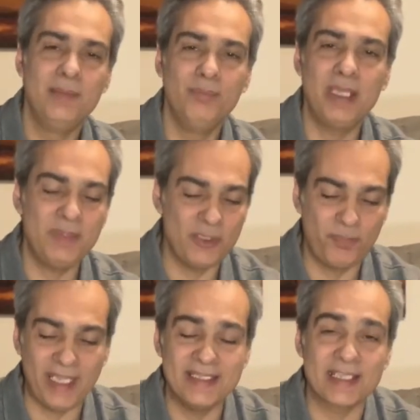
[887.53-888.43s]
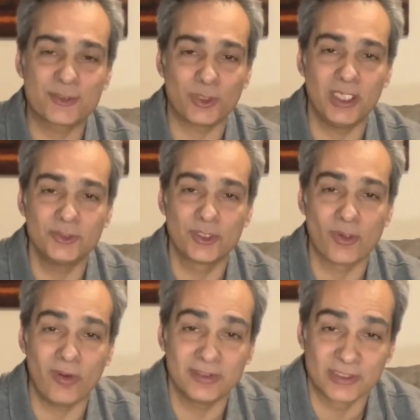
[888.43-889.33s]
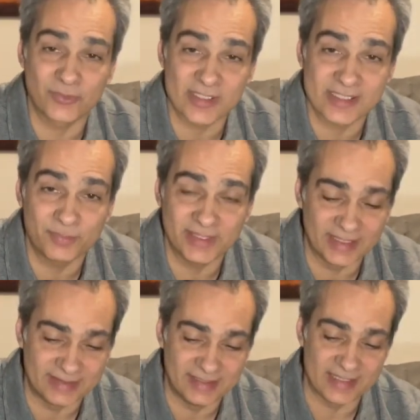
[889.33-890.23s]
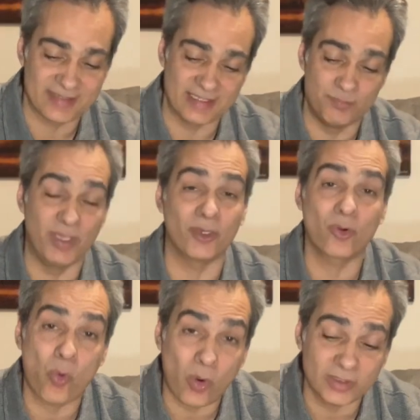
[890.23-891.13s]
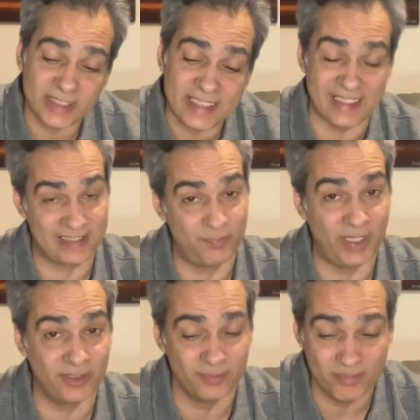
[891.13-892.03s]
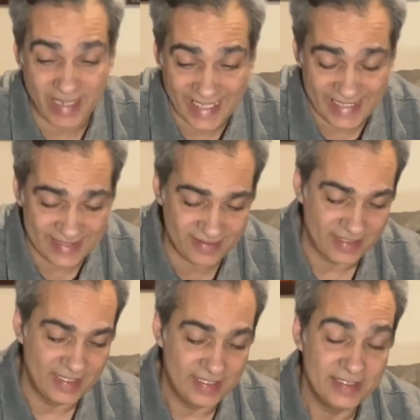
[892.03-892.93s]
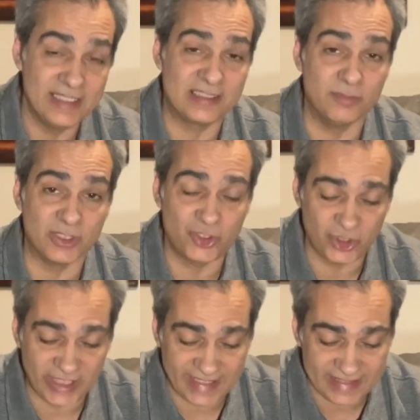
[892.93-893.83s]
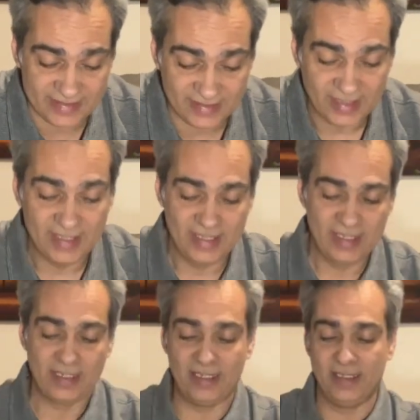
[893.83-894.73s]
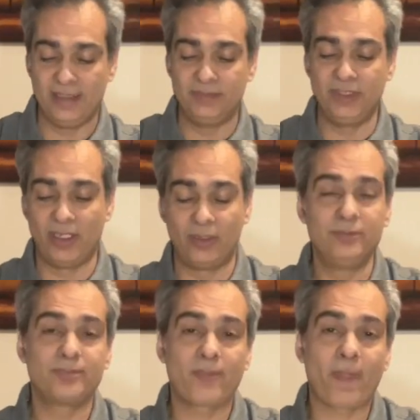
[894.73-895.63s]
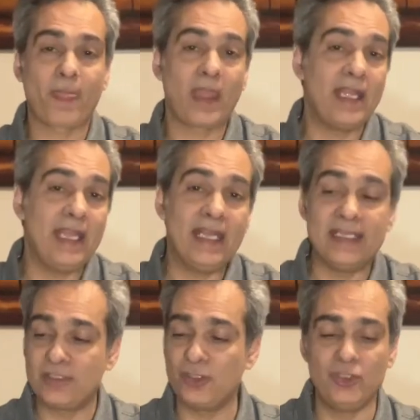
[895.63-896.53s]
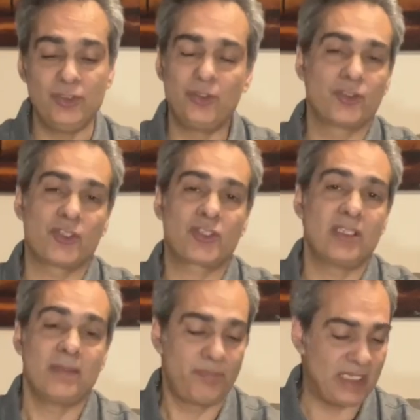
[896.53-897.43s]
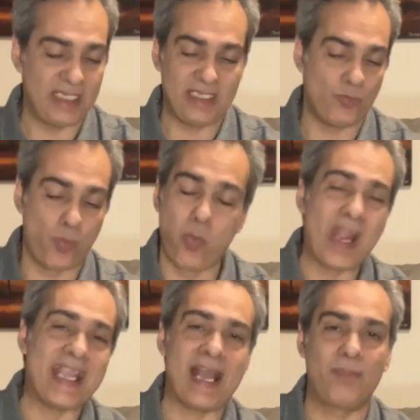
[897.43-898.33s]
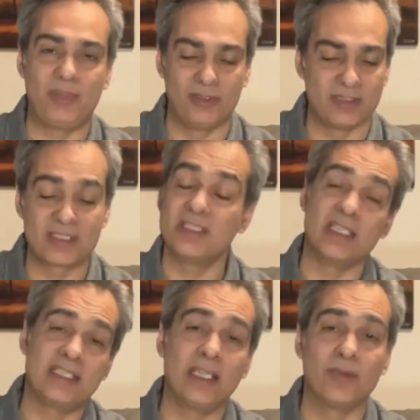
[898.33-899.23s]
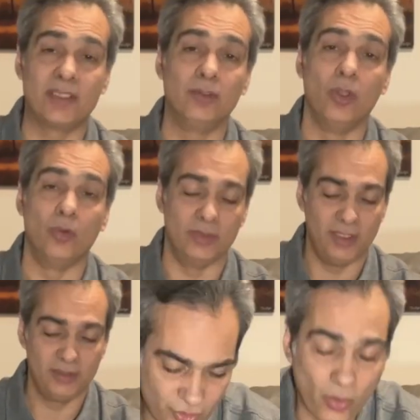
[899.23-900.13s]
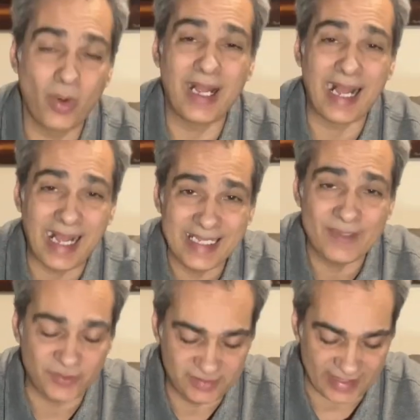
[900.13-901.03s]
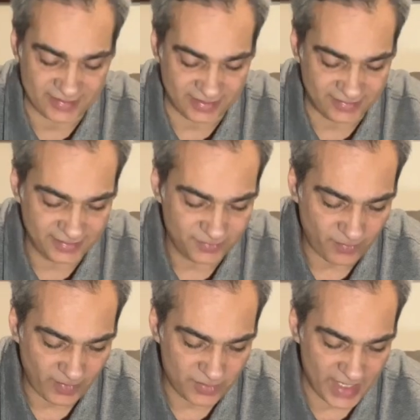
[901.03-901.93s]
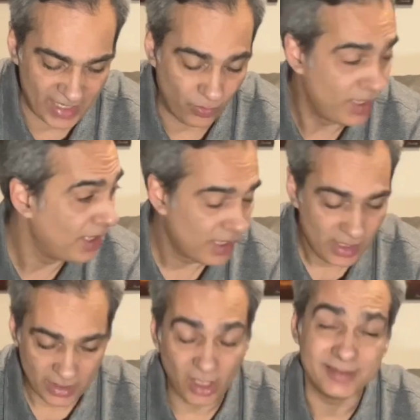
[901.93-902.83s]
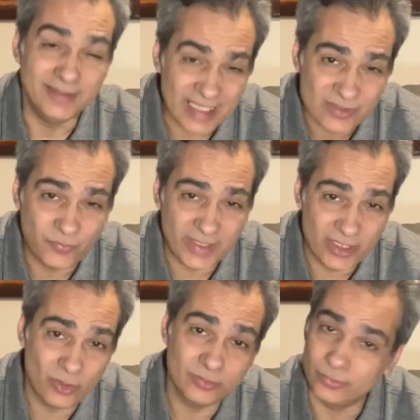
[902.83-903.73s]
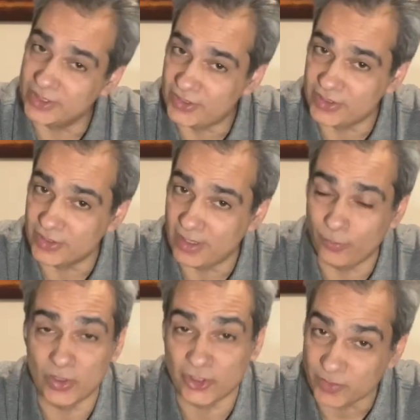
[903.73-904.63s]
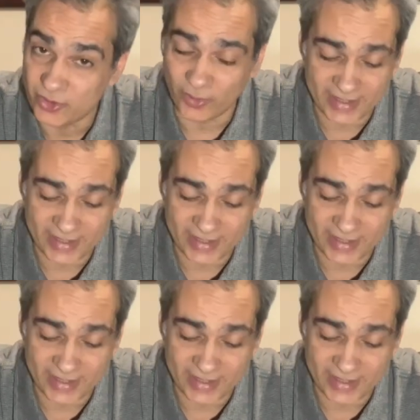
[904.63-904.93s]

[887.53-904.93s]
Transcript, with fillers: maybe you pay an extra $100 for something like this. It's better quality, it's better made, it's machined, uh, you know, and you're just gonna be way happier and it's gonna carry the load. So I have to test it. Now, on the next video, which, which I'm sorry